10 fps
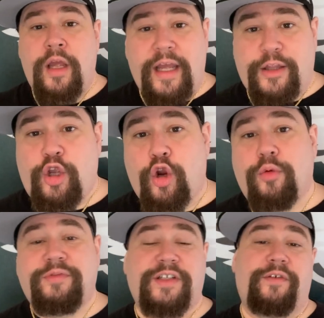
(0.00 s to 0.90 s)
in
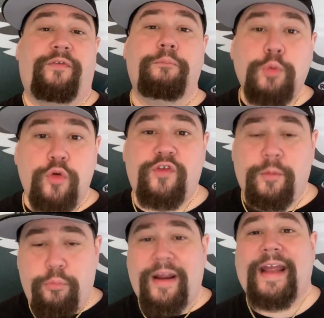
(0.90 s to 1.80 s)
terms of moves
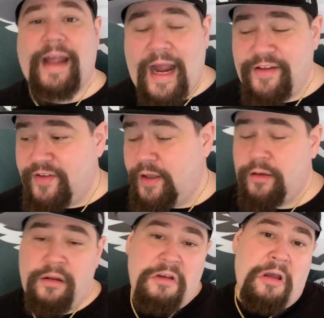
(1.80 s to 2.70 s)
and bringing guys in.